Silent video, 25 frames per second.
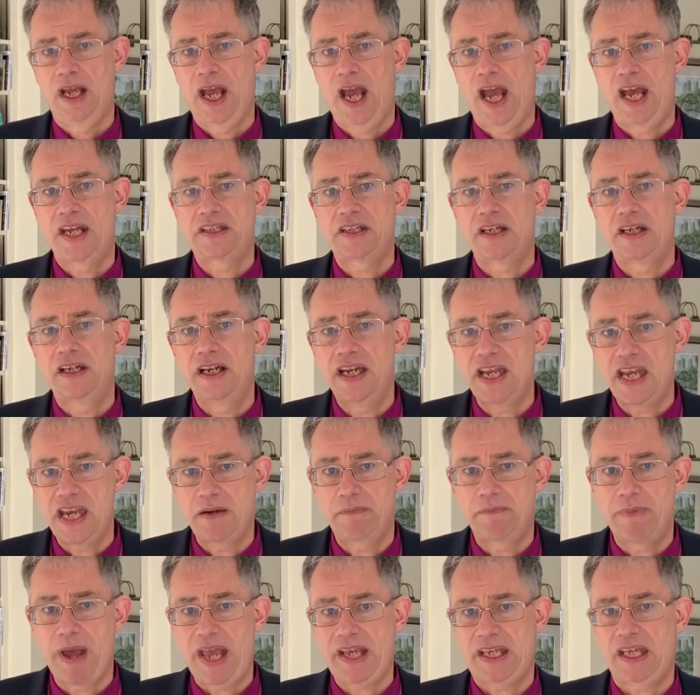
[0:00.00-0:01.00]
and to
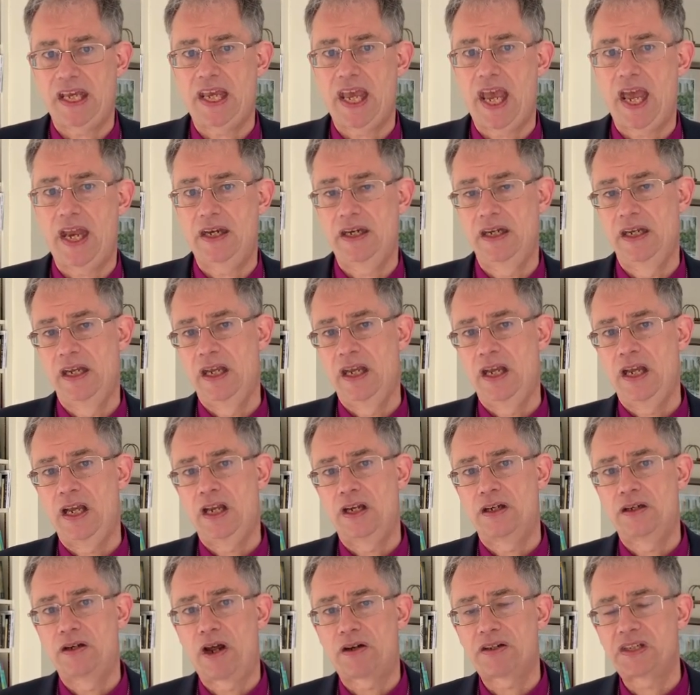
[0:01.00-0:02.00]
lean back again,
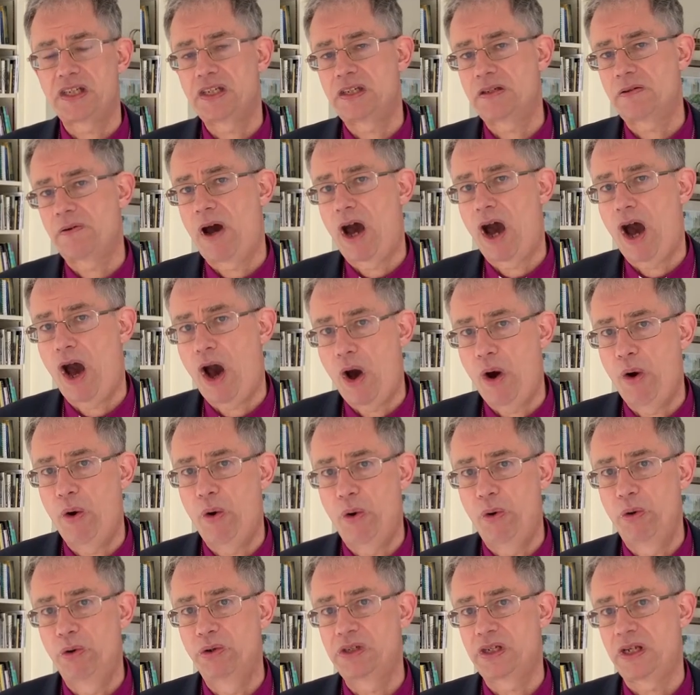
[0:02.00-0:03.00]
not into our
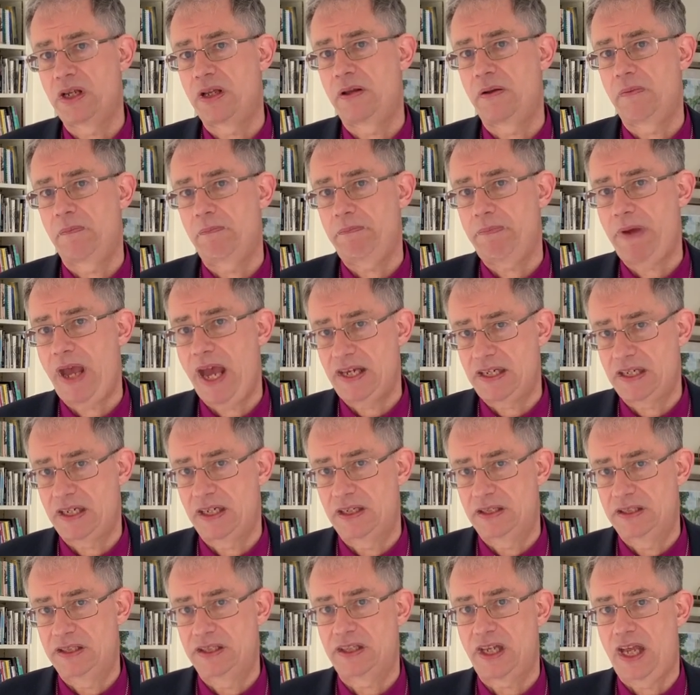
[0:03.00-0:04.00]
old
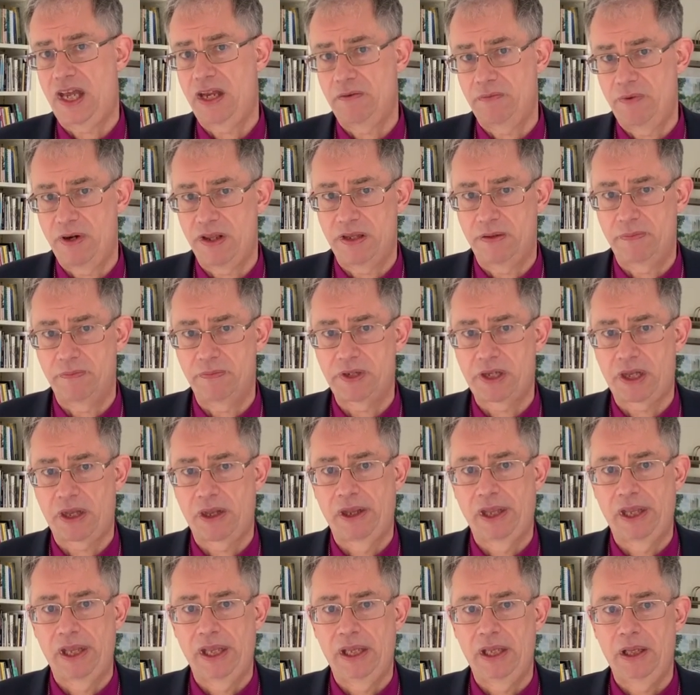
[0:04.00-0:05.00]
patterns and rhythms,
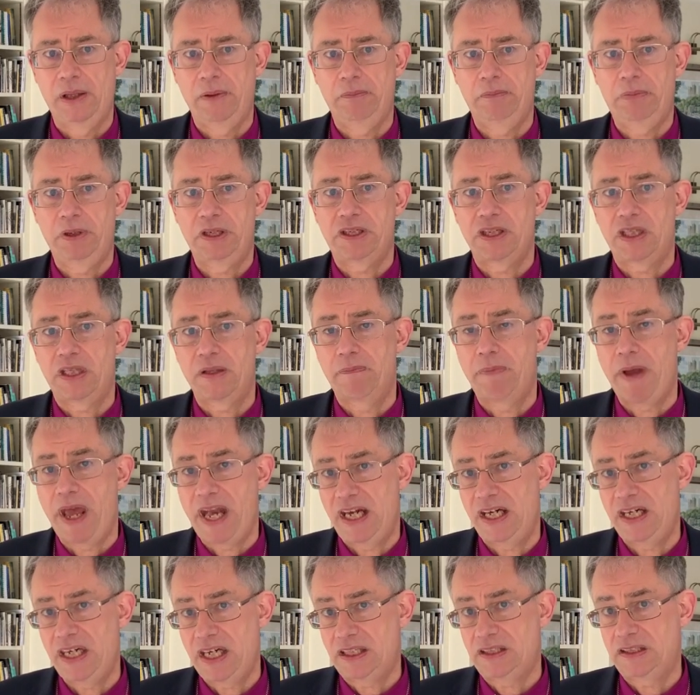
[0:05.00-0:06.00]
but to the
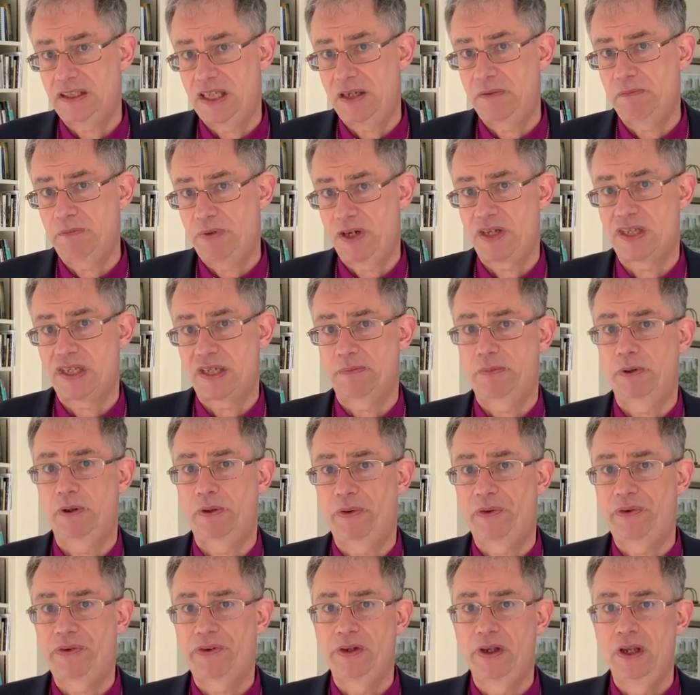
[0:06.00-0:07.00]
Benedictine
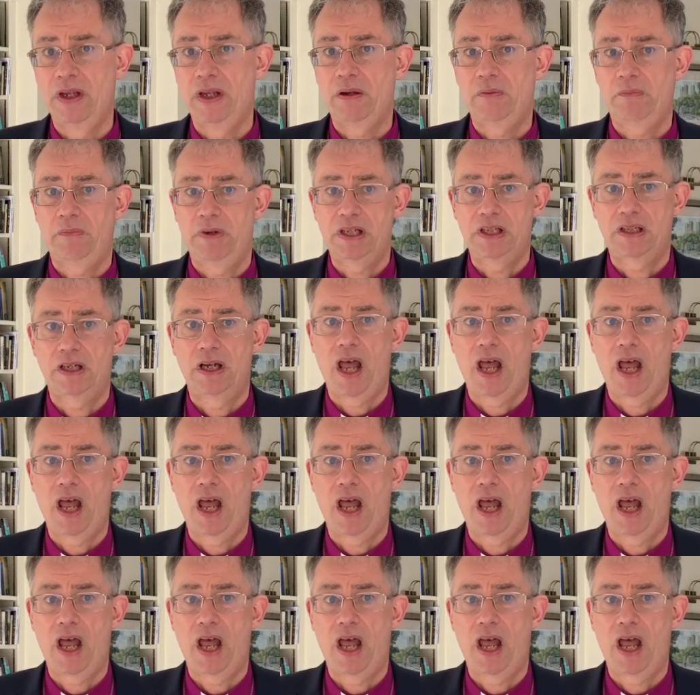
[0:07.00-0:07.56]
principles which